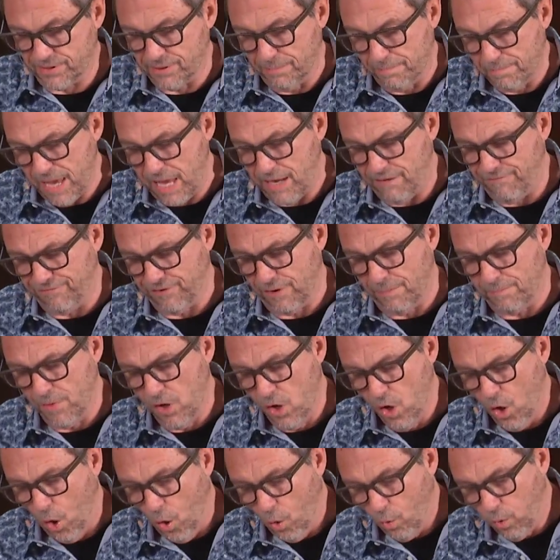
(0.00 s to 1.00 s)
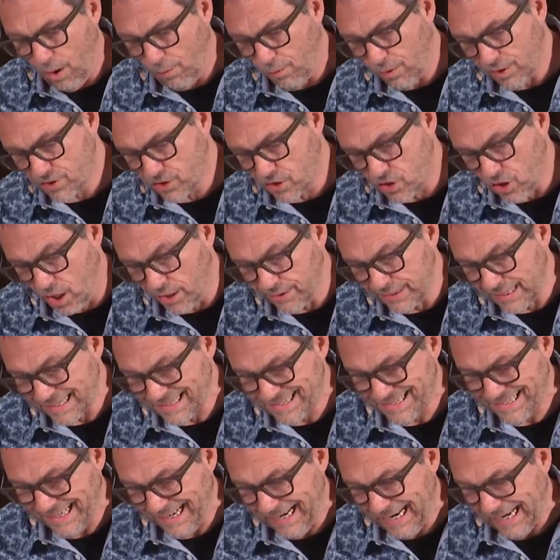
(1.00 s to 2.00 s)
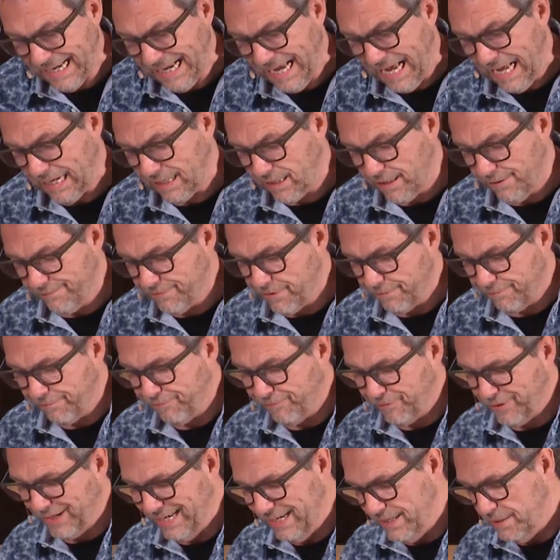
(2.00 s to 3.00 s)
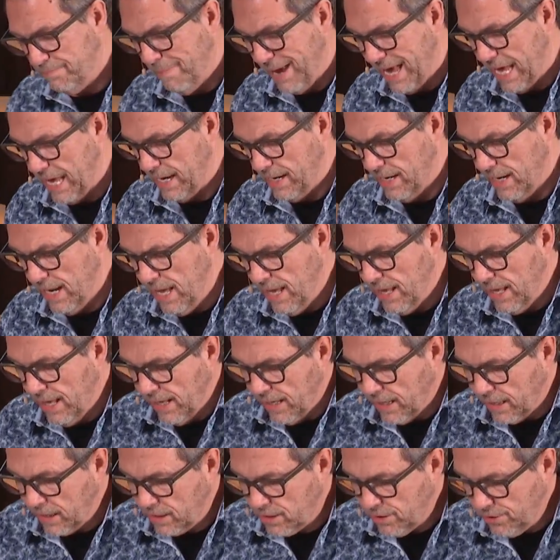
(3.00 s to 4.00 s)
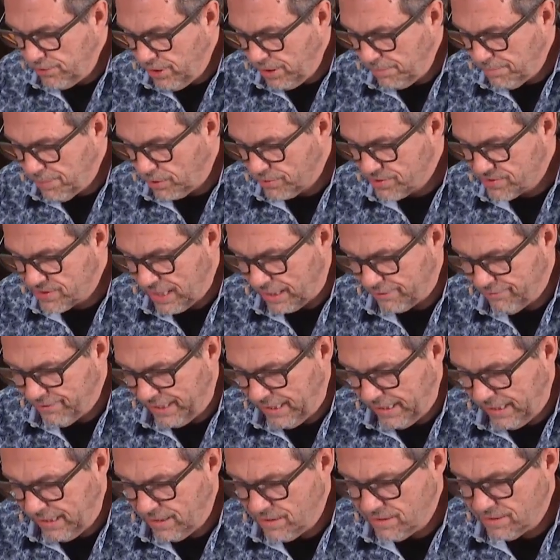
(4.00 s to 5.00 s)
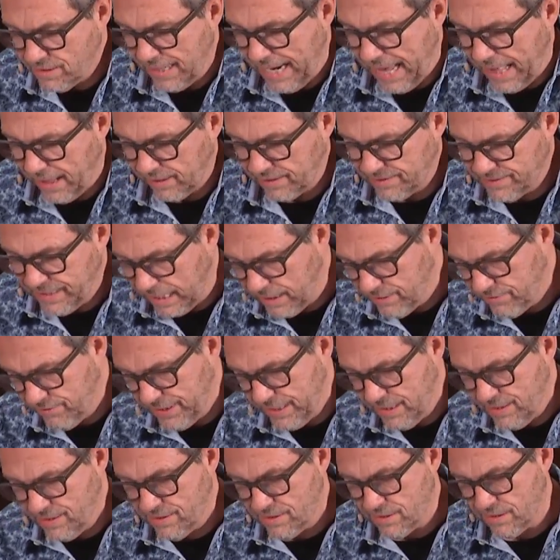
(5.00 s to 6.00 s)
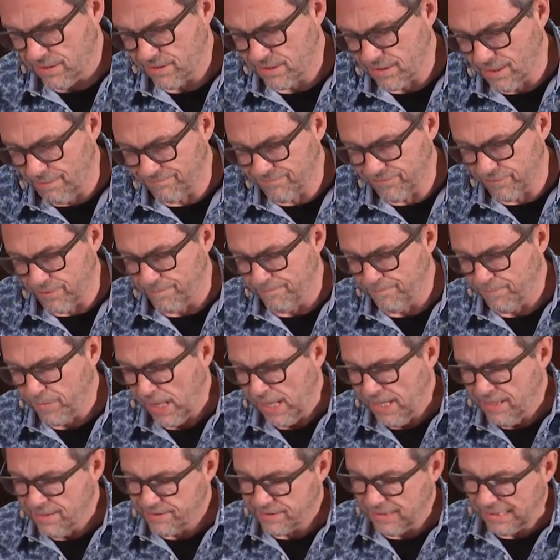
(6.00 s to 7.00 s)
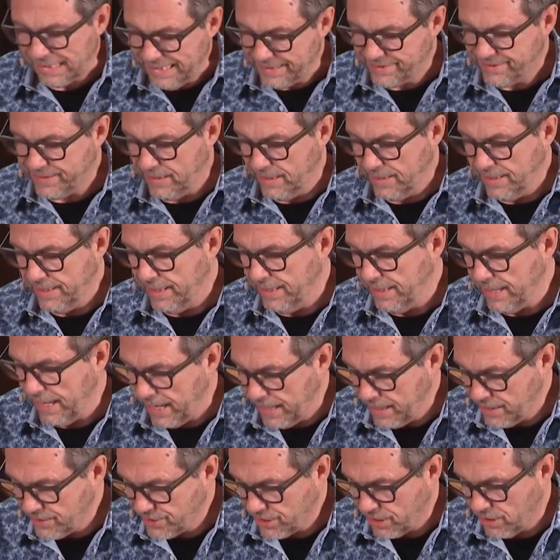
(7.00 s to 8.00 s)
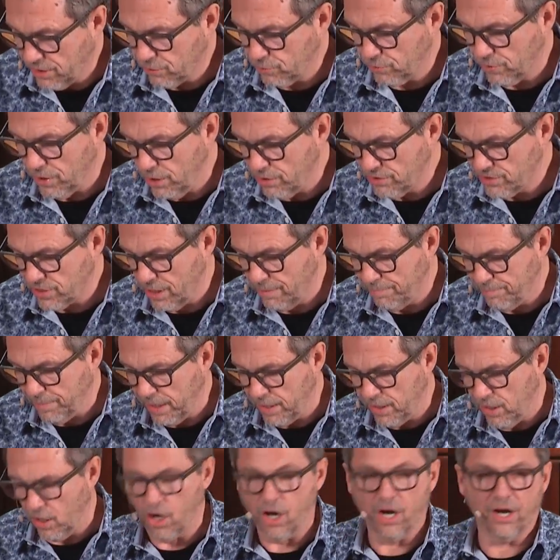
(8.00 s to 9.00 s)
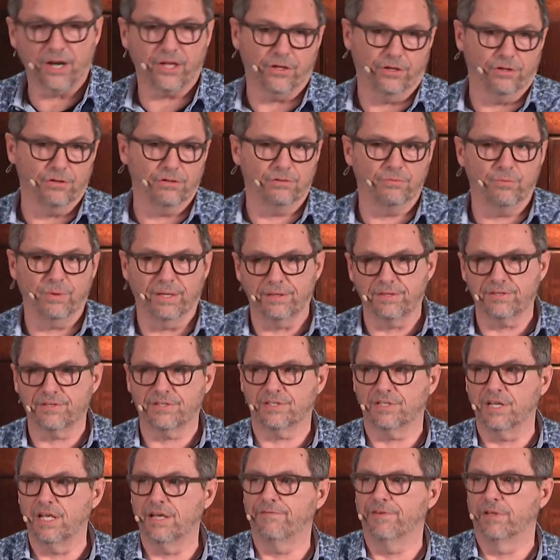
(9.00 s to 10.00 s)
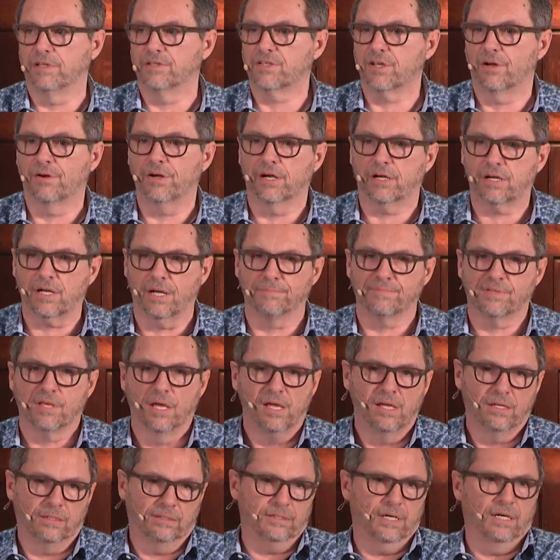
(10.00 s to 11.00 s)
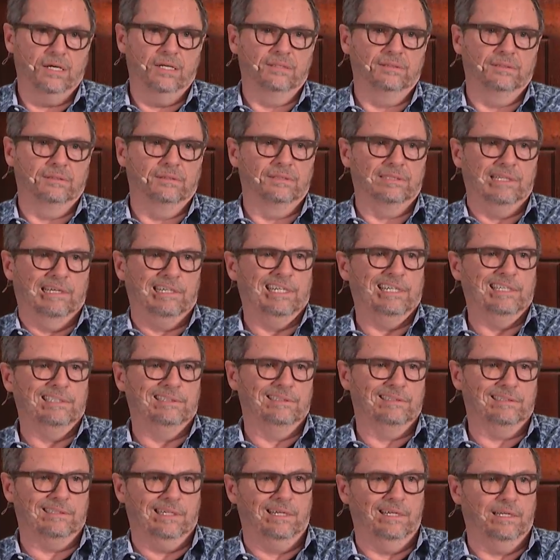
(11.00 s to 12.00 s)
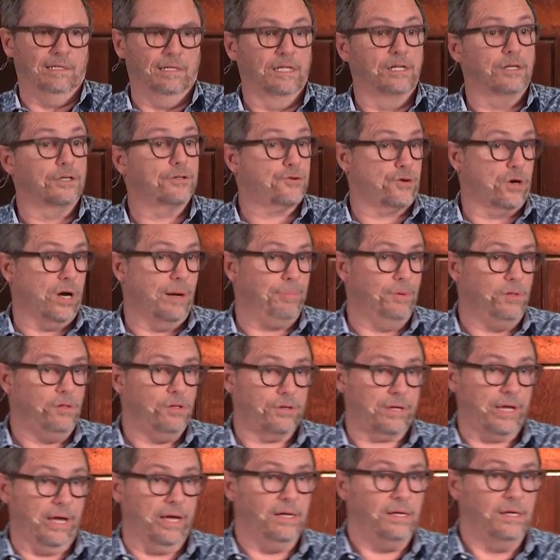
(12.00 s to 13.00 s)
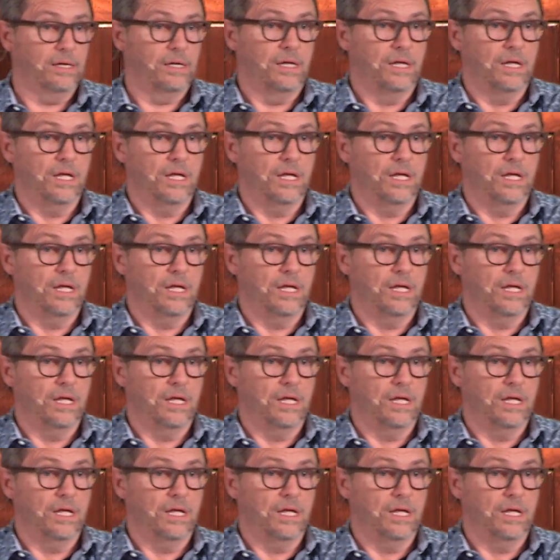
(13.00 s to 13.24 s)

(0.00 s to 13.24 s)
So men from what was called the synagogue of the freedmen, including both Cyrenians and Alexandrians and some from Cilicia and Asia, rose up and argued with Stephen. So here comes, dun, dun, dun, dun, little trouble, okay?